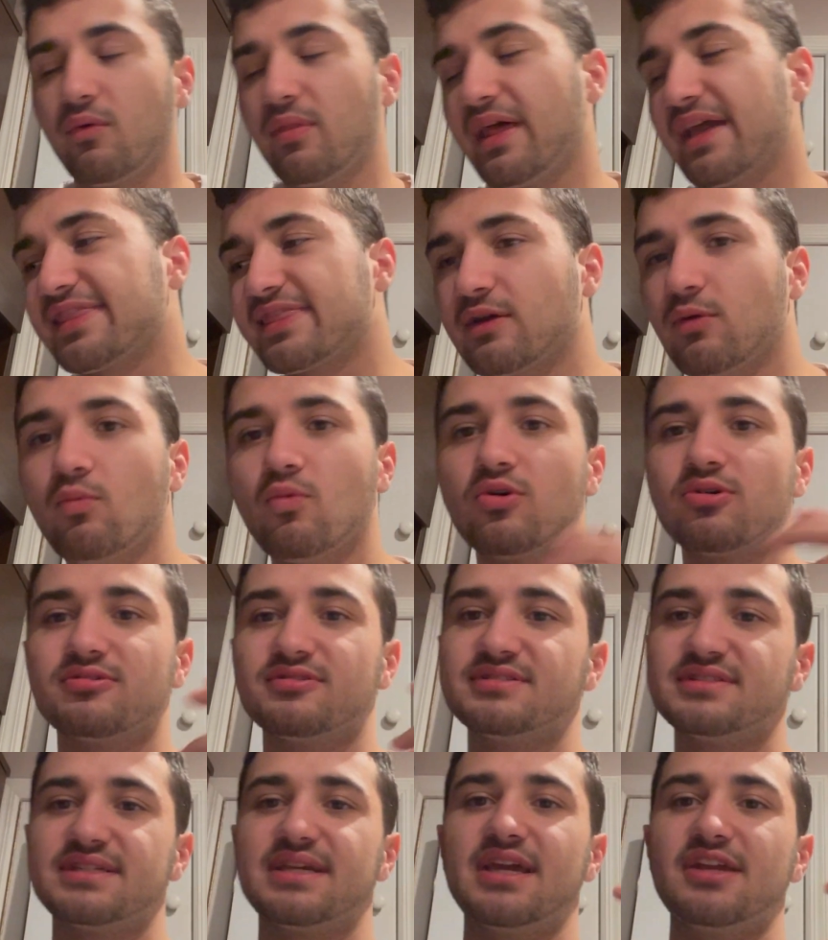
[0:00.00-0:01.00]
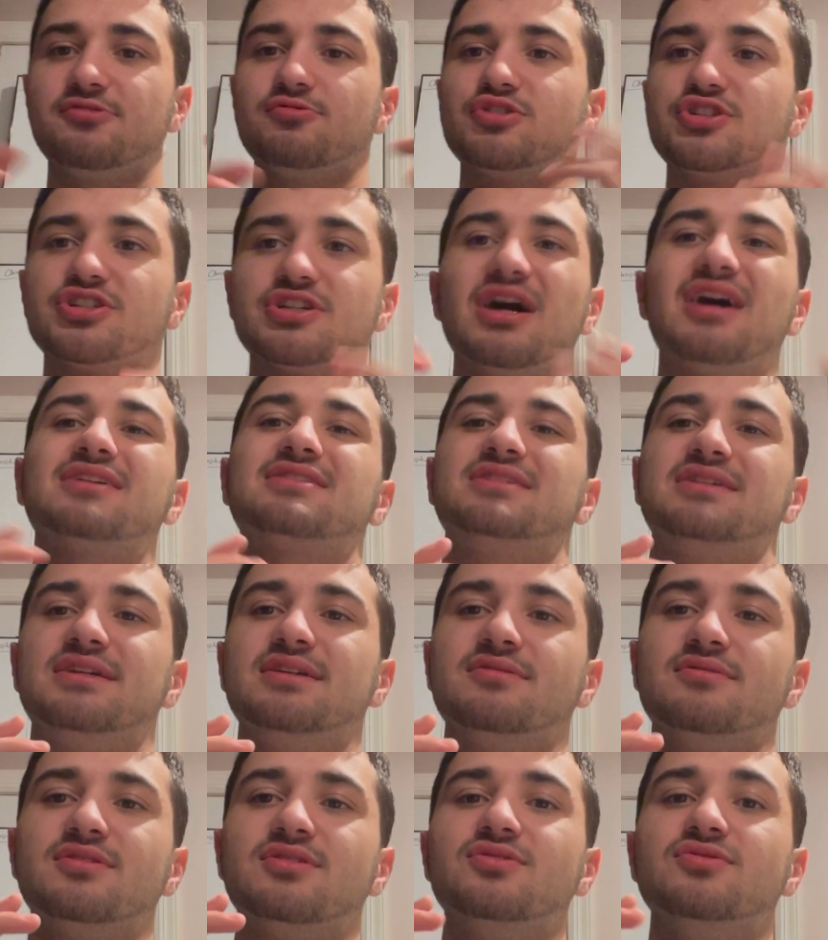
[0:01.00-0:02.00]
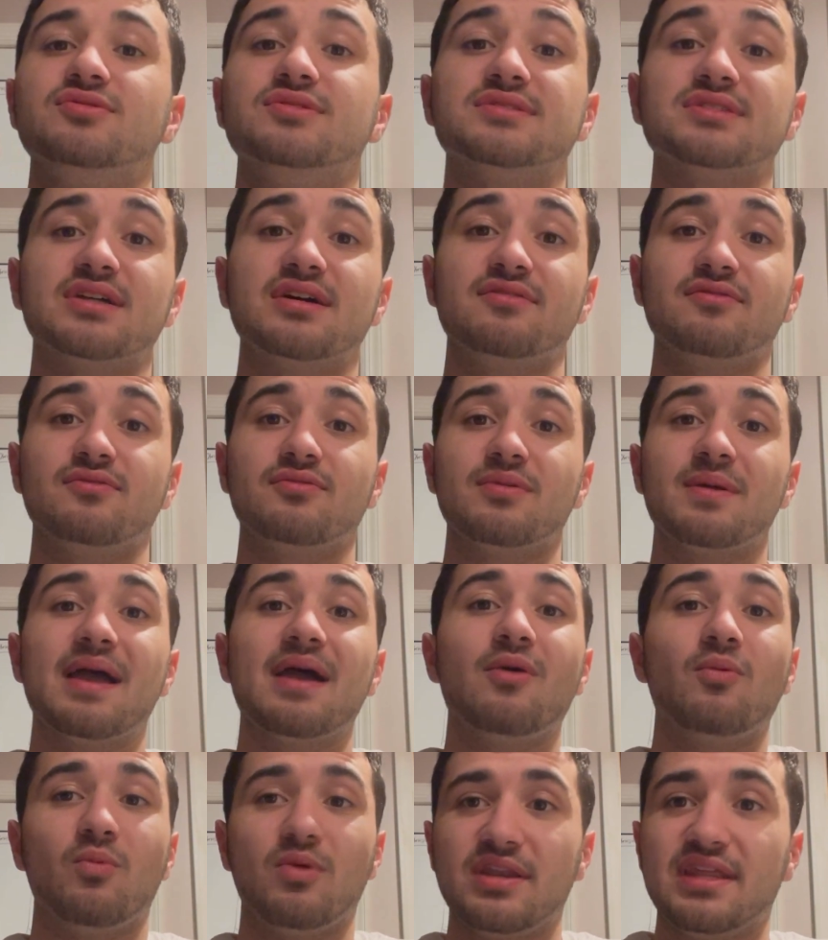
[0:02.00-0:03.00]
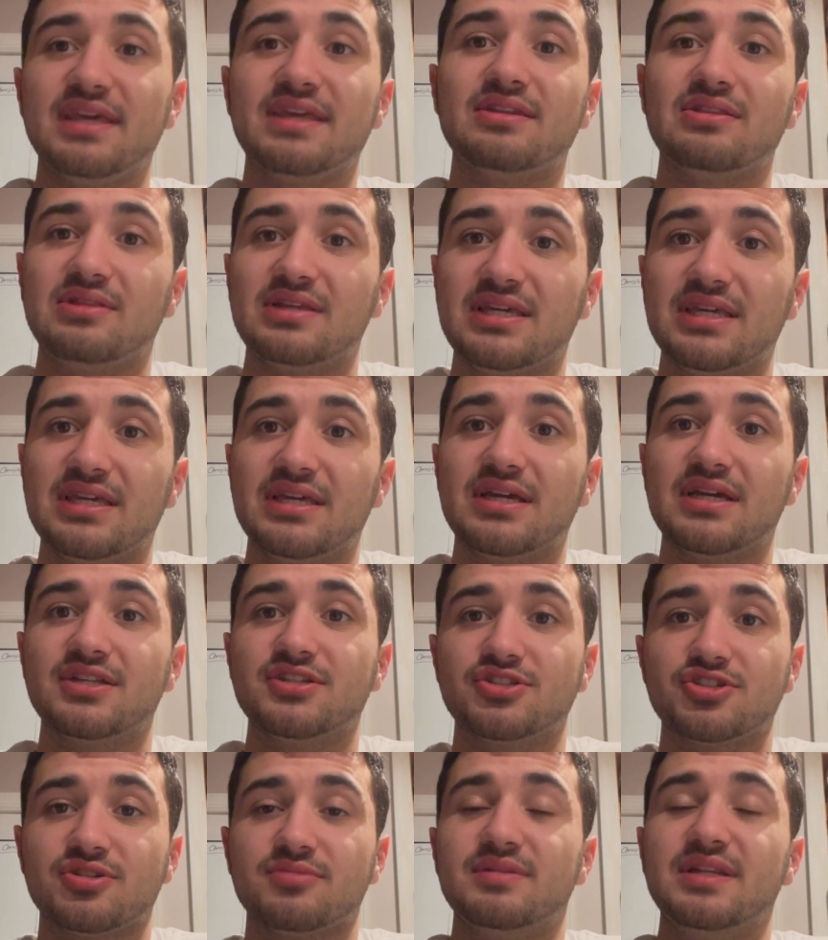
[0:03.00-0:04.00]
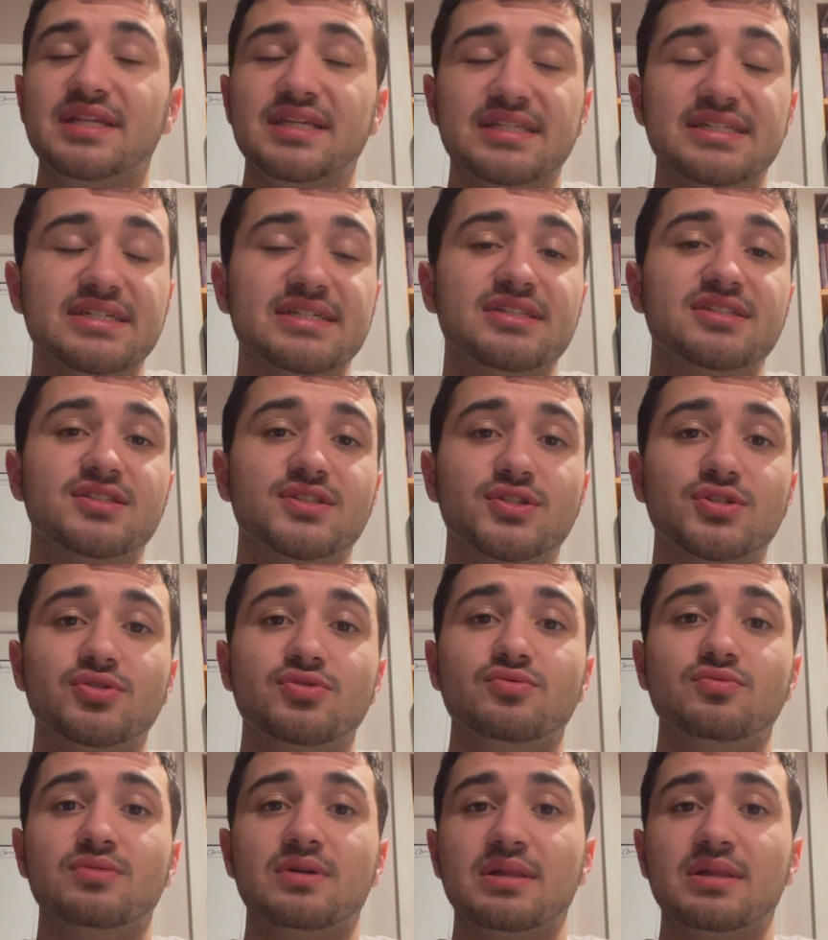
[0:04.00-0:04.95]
The world stage was shocked to hear the news of what Italy and Germany did to a